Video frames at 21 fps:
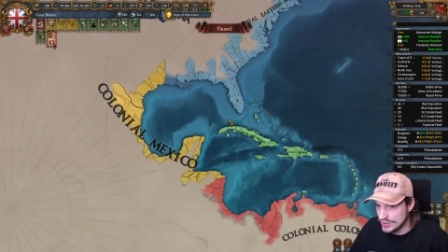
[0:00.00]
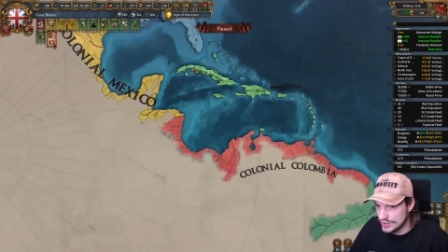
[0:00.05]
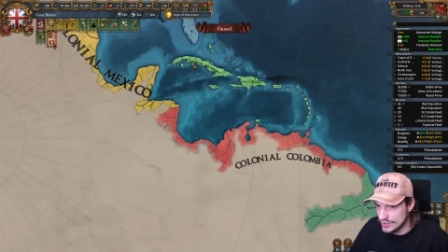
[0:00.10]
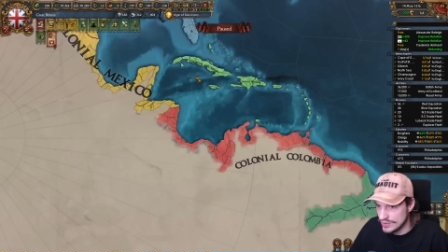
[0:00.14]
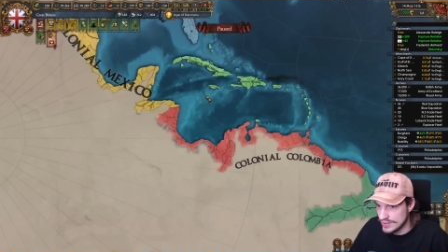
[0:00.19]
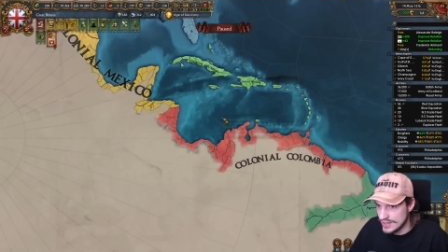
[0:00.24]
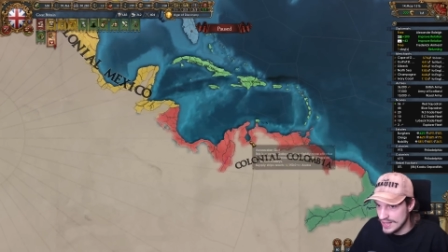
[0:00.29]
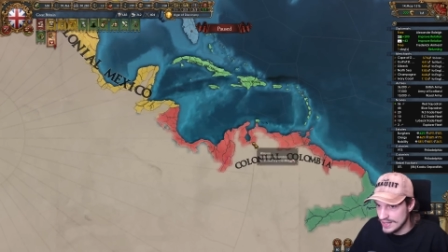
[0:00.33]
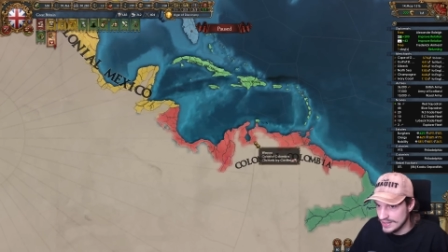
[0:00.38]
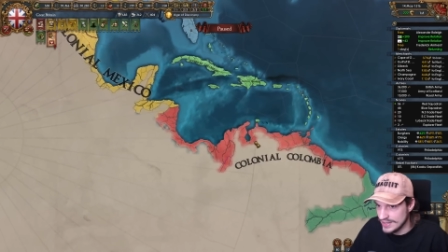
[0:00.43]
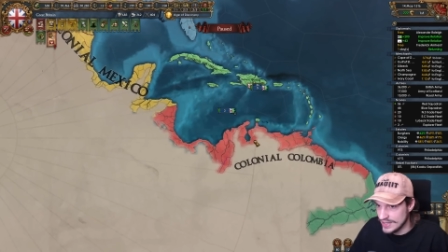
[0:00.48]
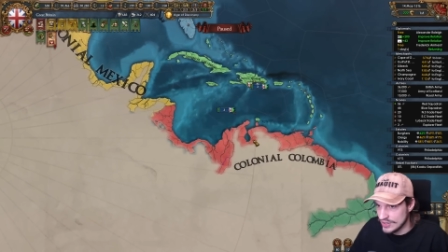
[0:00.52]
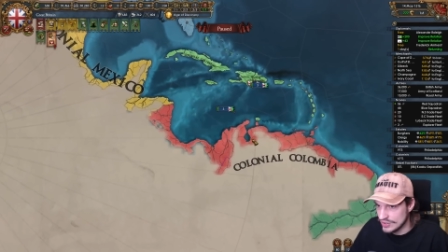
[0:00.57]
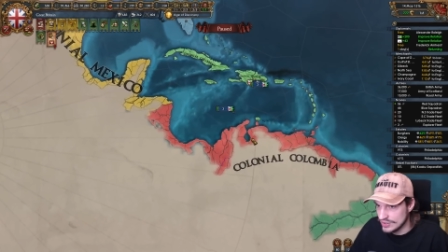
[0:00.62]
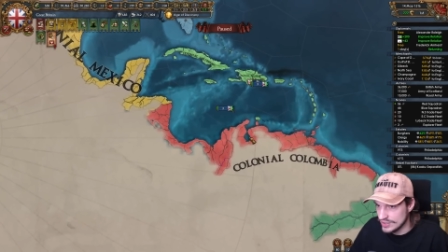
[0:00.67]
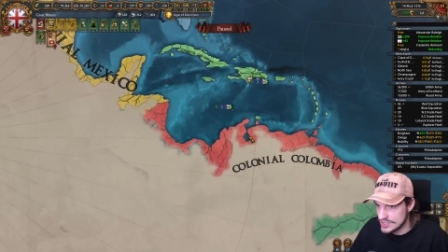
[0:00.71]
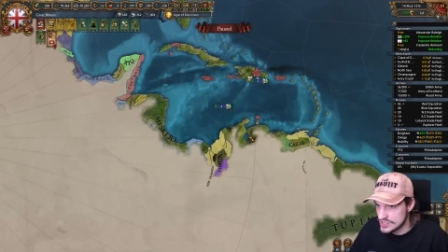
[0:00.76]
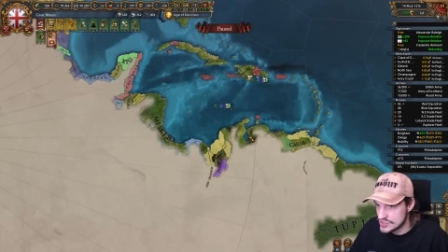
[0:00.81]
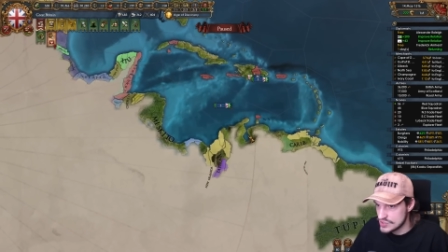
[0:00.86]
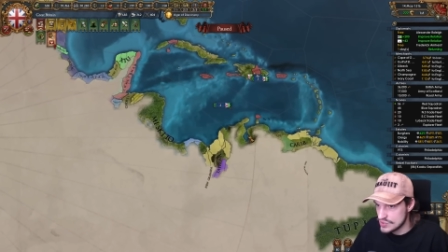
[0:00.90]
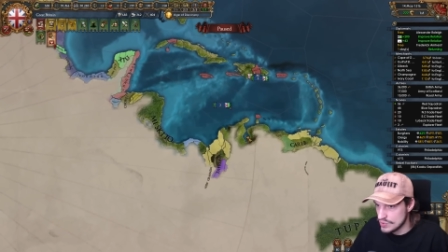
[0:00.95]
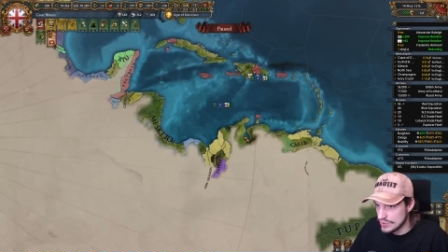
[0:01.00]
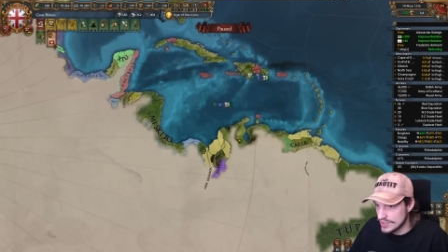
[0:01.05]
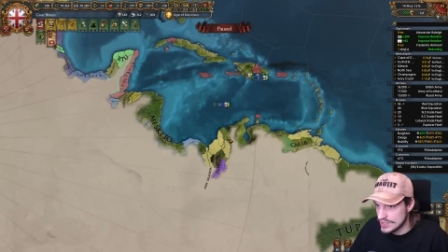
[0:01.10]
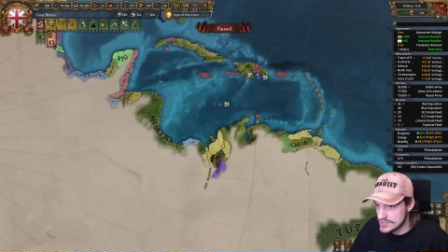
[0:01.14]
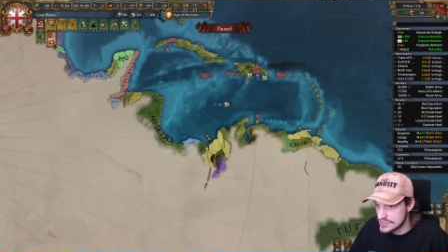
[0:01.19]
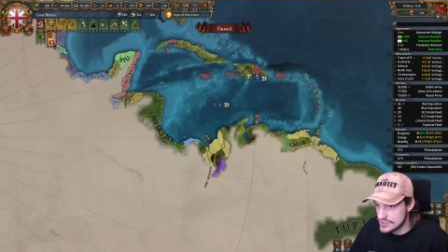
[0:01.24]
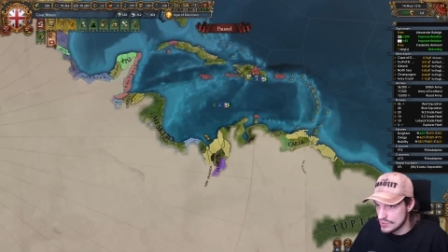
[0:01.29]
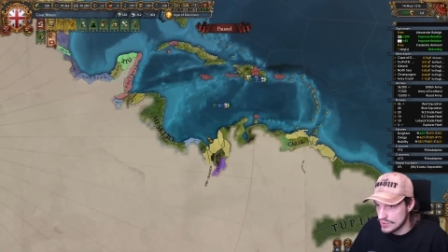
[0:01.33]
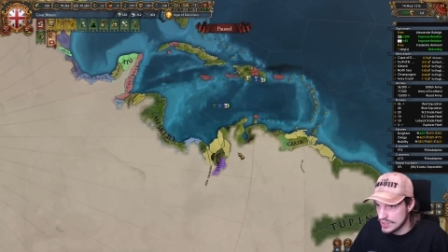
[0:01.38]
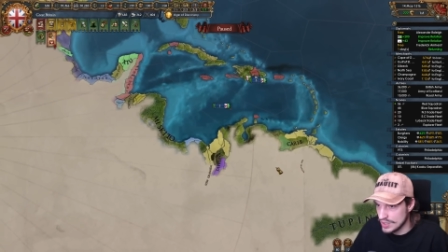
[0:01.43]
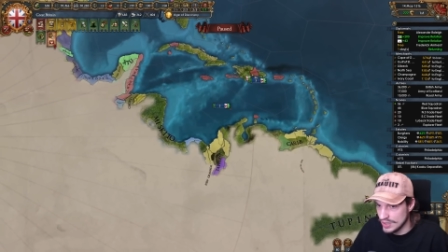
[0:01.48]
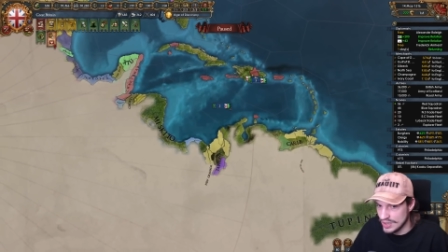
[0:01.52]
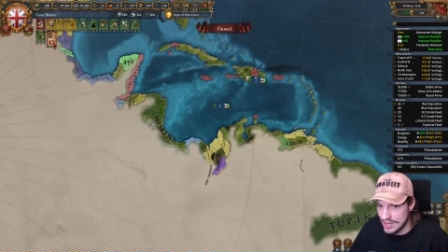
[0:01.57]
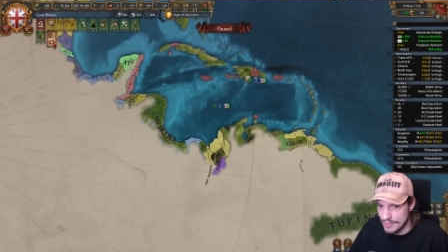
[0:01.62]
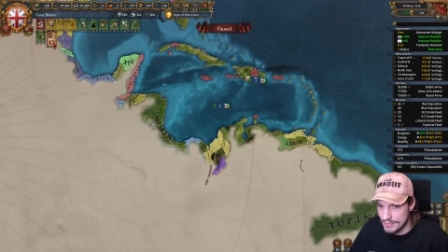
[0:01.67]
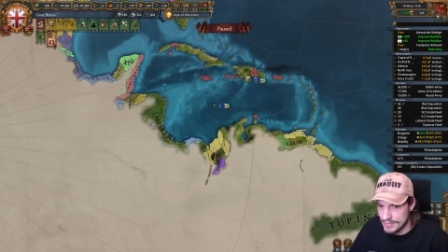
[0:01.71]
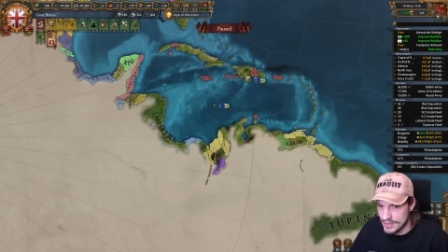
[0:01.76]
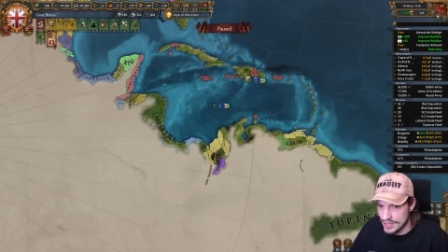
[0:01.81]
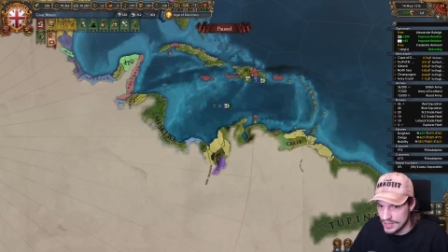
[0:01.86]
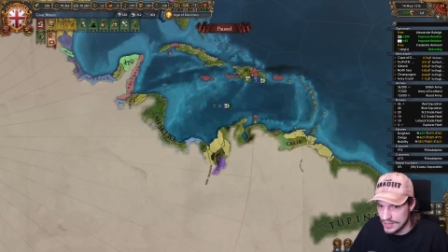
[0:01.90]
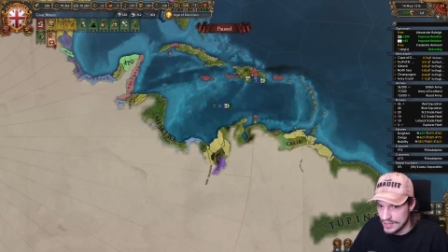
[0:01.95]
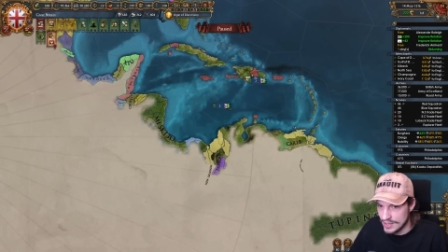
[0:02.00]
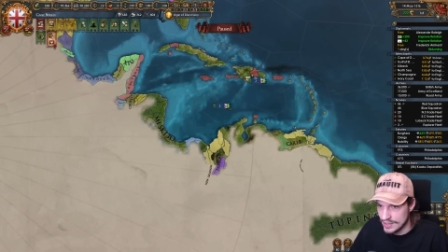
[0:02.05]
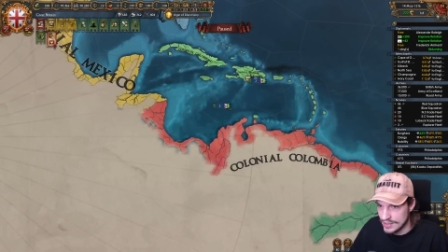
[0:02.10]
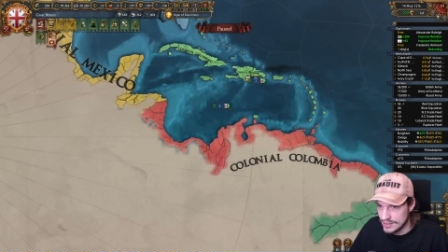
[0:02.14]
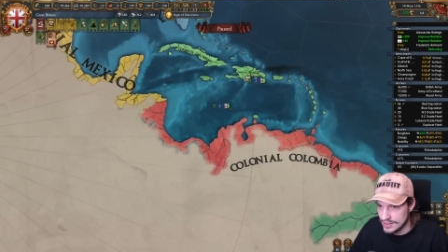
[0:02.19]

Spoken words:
do that later. Let's do Colombia then.